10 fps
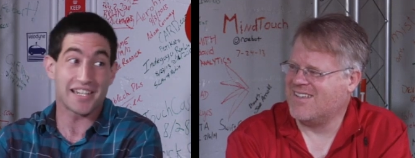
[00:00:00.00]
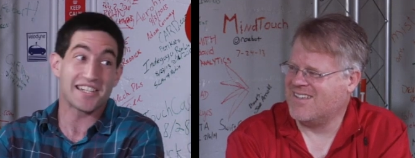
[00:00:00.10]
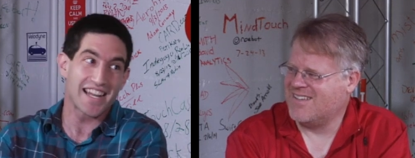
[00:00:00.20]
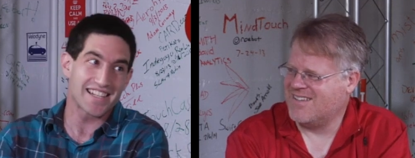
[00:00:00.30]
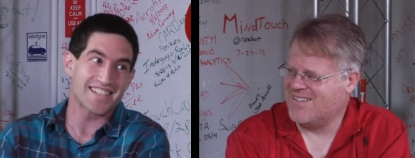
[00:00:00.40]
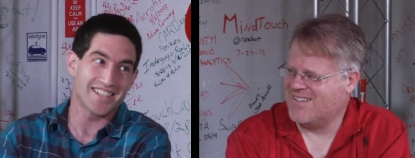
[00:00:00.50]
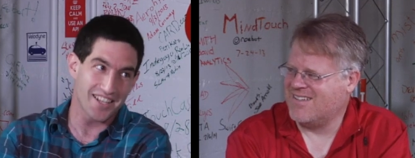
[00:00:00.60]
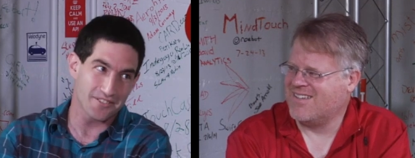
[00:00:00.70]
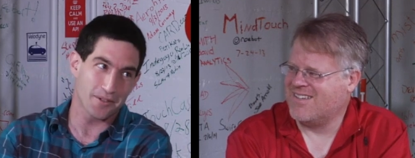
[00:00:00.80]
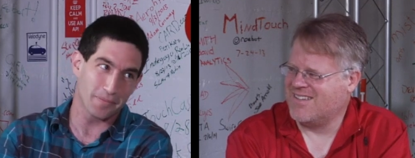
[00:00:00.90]
Speaker 1: chance
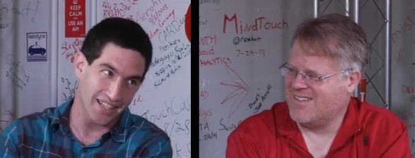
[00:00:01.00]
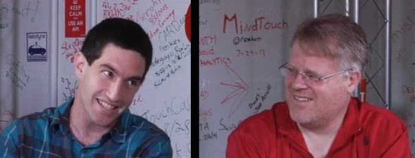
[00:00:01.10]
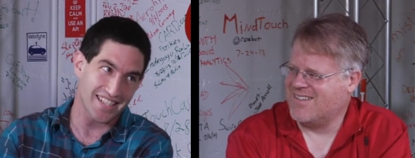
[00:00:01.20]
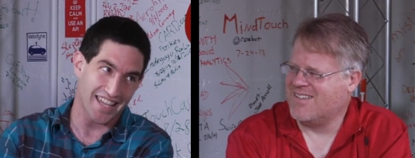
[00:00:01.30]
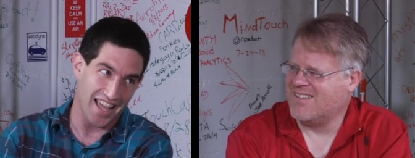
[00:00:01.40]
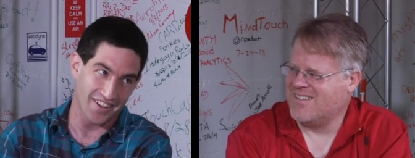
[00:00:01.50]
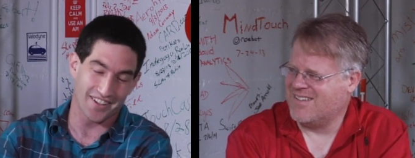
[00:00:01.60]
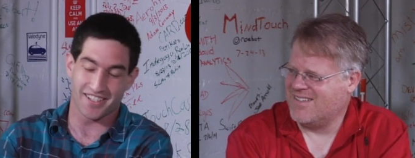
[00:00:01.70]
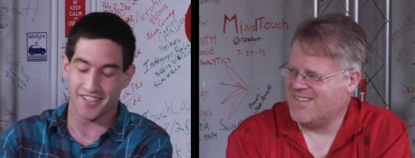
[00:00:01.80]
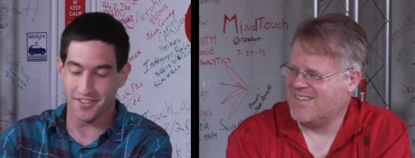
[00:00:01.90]
does replace the calendar
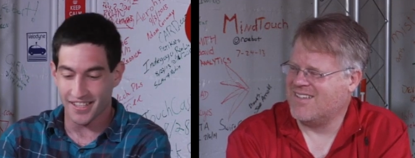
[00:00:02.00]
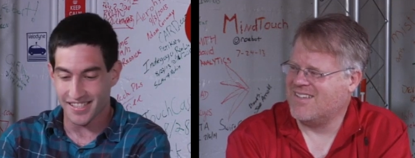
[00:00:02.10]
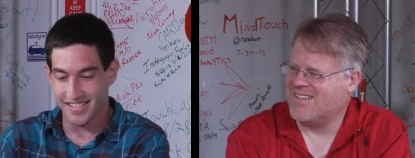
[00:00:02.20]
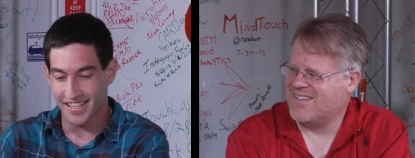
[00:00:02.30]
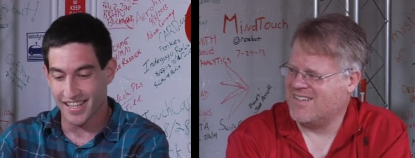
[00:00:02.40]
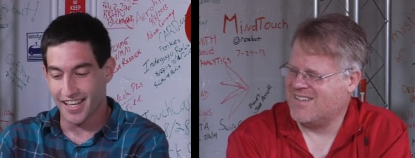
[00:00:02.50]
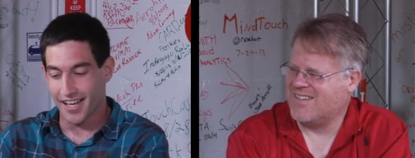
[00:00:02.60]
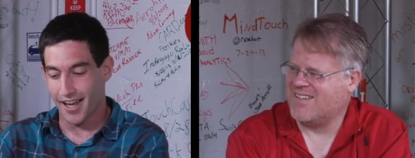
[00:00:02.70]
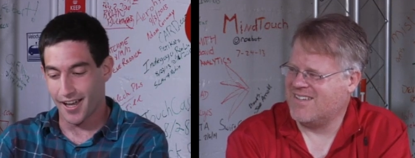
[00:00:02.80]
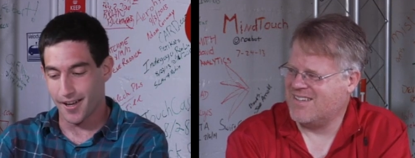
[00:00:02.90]
and to-do list,
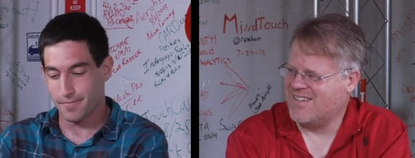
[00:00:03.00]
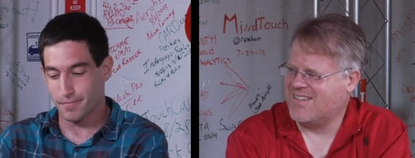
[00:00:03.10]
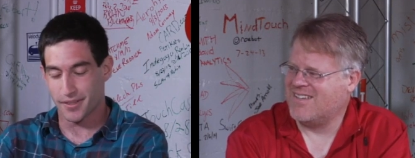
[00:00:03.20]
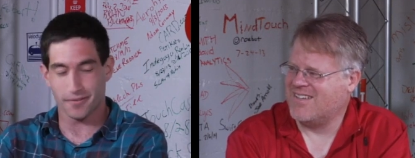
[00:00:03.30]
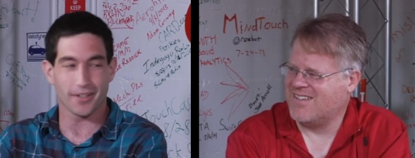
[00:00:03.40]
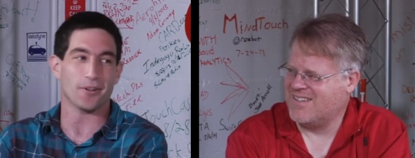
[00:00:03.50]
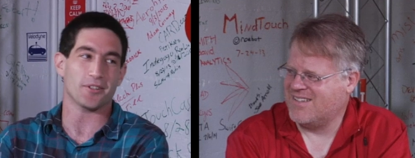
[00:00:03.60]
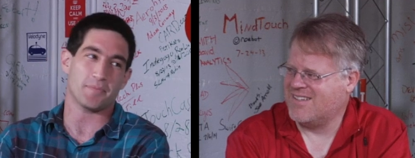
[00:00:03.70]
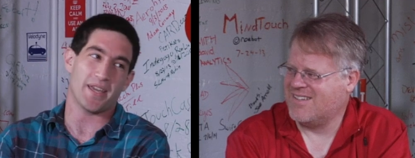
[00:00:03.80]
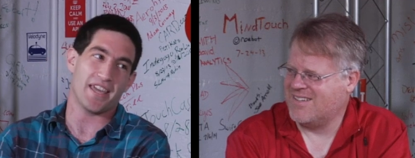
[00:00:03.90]
um, but the real goal
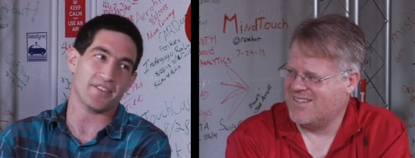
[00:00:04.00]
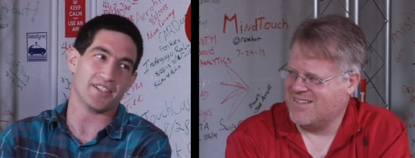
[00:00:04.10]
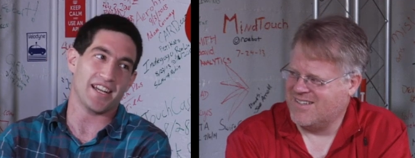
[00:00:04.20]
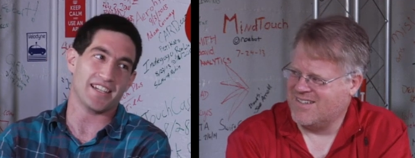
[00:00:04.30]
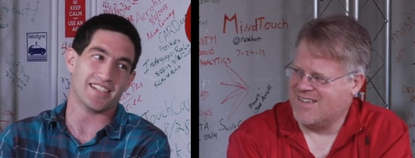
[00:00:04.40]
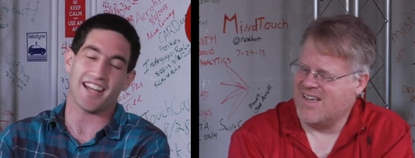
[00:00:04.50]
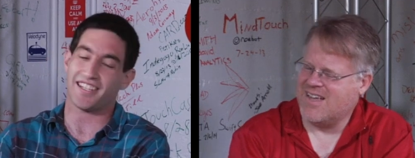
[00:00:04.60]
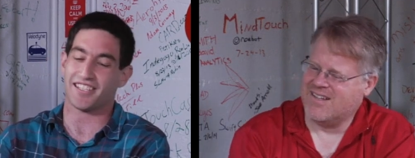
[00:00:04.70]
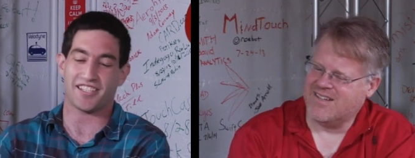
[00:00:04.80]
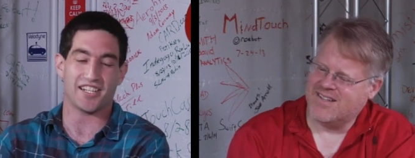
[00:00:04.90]
is behavior change, not
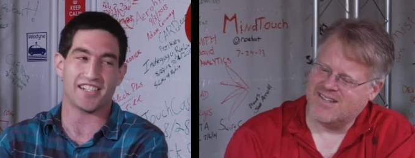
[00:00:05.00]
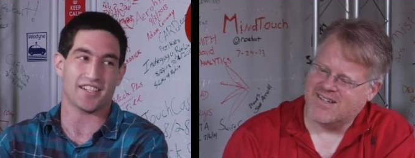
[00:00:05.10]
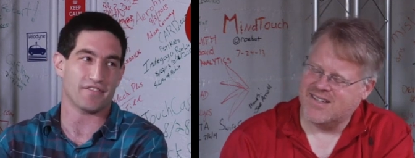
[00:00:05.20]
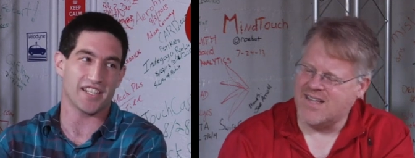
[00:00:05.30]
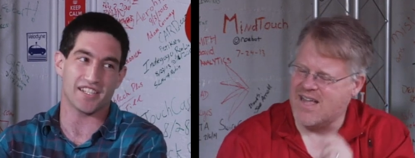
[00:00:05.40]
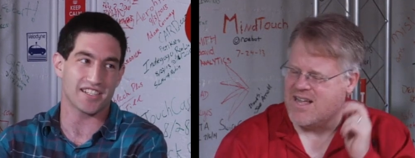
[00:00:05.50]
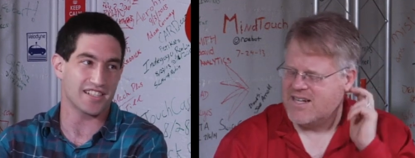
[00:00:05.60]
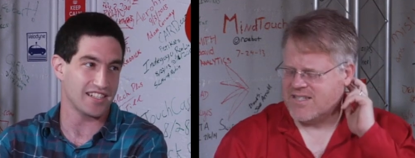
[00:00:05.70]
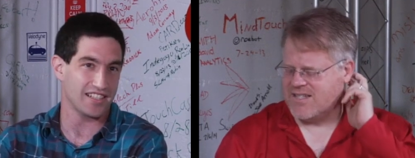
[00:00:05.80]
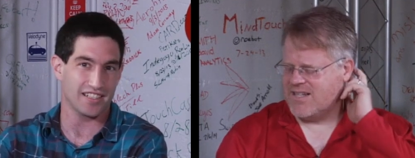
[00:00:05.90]
just changing features.
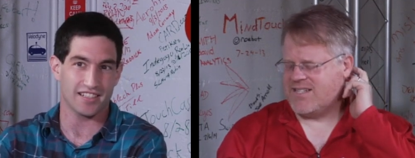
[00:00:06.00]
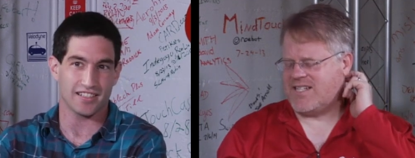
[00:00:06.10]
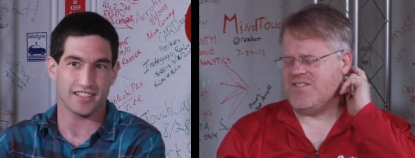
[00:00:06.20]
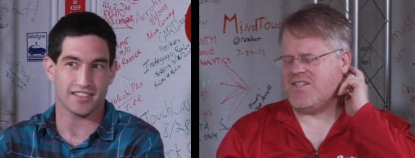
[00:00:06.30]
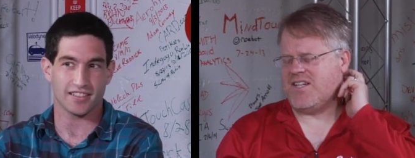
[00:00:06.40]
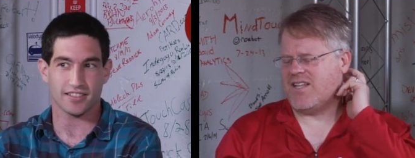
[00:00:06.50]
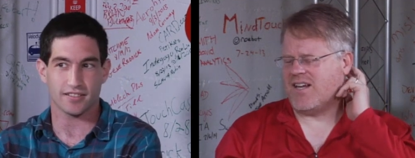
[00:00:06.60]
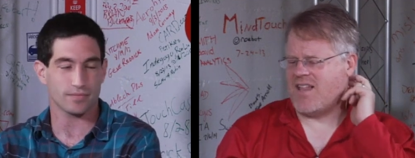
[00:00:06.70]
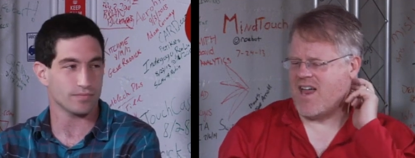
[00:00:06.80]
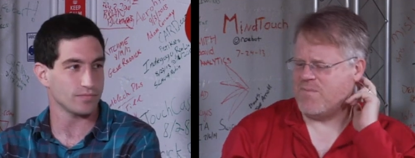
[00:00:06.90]
It,
Speaker 2: it's interesting that a
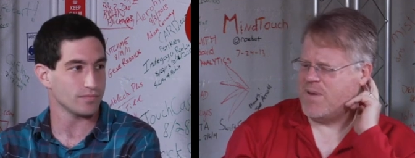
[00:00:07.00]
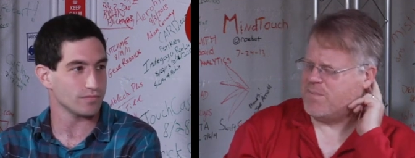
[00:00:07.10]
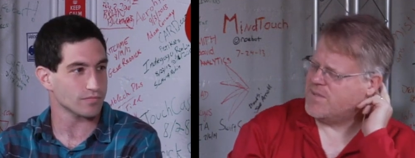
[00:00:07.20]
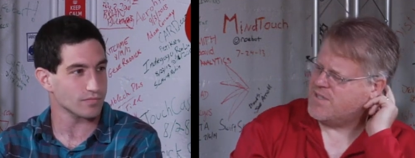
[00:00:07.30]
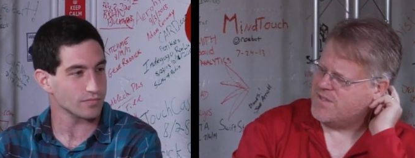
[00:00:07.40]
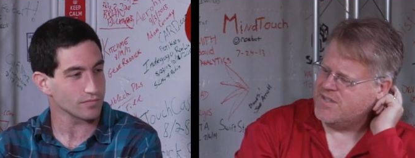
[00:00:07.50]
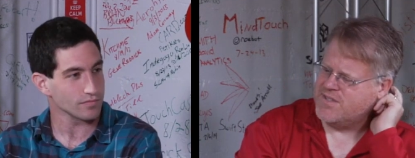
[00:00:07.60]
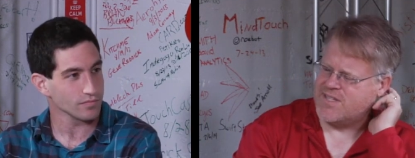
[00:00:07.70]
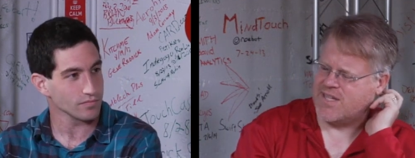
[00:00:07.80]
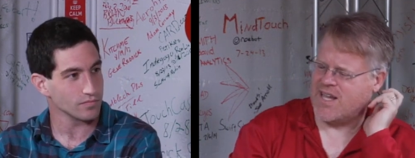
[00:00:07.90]
lot of people don't
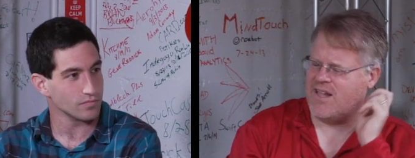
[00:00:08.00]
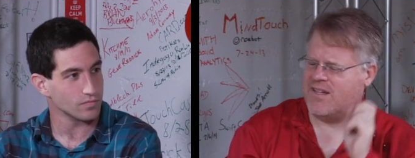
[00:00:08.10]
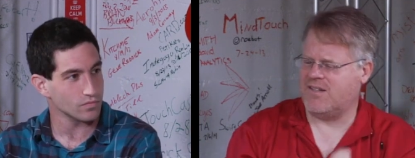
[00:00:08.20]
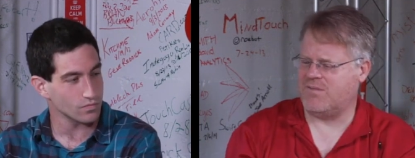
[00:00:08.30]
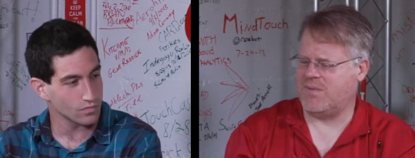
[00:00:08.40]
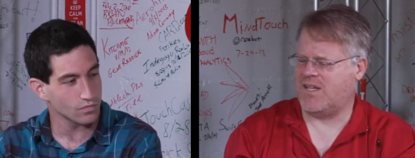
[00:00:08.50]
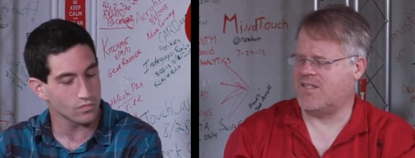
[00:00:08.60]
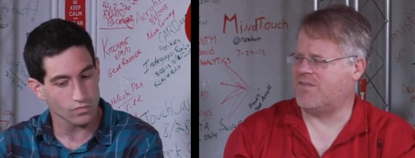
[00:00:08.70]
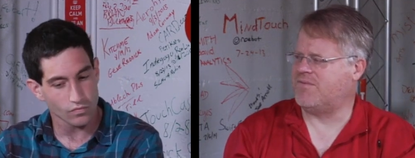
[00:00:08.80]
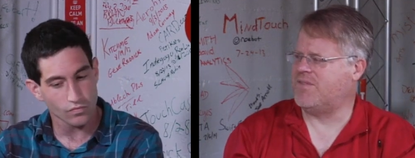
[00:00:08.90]
use the calendar
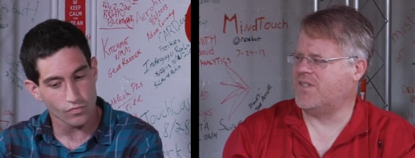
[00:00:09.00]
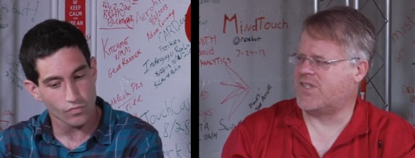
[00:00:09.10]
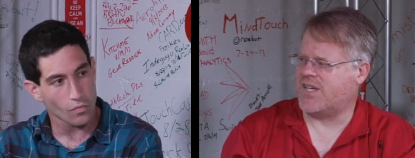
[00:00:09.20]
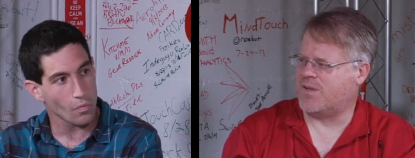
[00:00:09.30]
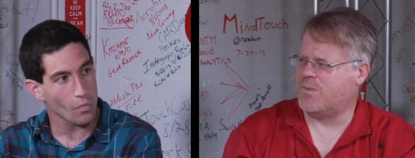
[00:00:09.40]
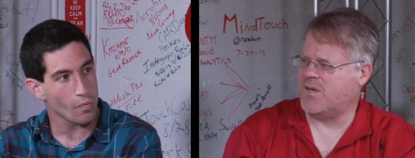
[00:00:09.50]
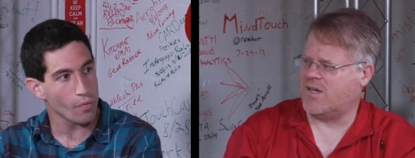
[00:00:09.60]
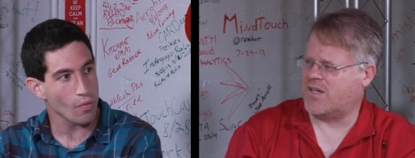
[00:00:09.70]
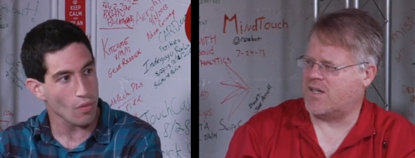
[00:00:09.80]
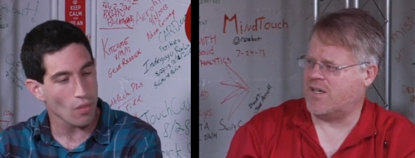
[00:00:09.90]
because it feels like
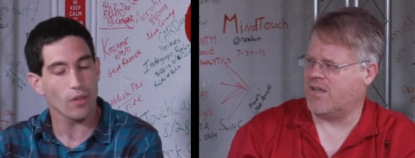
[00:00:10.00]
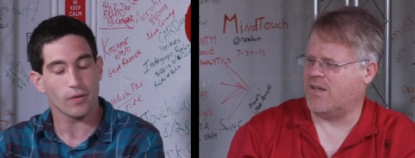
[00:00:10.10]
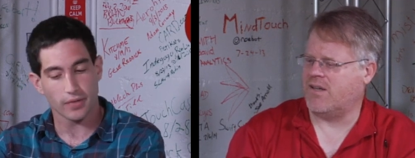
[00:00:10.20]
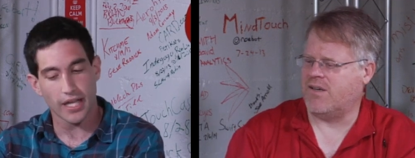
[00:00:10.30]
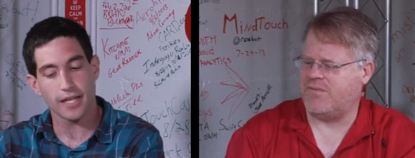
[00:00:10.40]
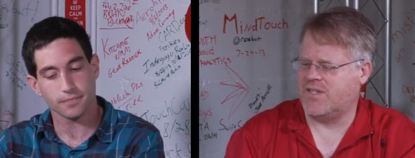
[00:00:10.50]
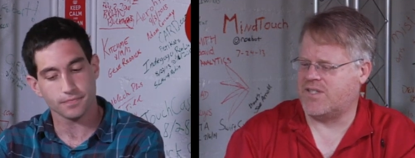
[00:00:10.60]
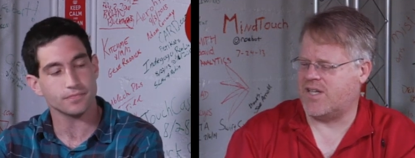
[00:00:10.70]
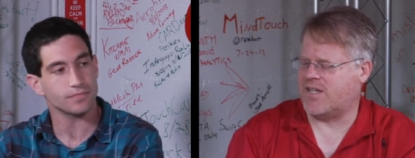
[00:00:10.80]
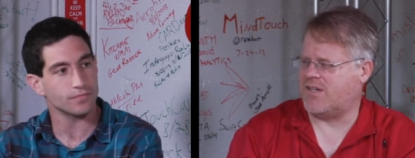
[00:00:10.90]
work. It, it, it yeah. feels
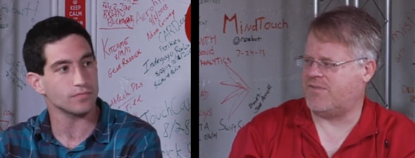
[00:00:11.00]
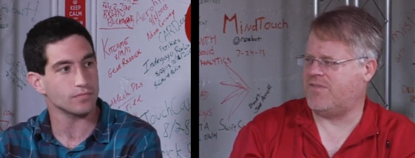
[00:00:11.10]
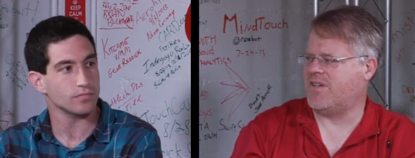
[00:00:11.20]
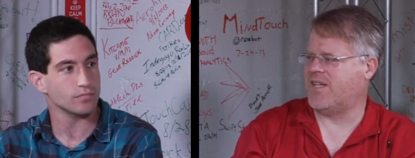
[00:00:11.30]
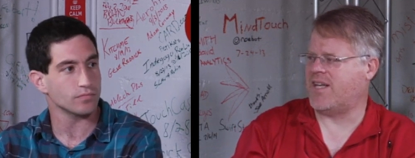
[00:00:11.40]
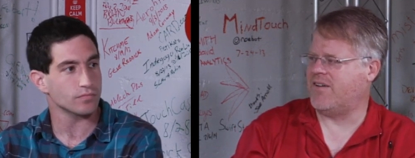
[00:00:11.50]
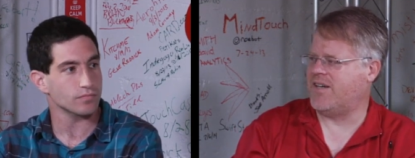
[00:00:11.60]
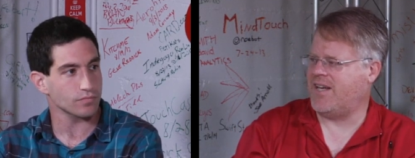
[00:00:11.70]
like you're filling out a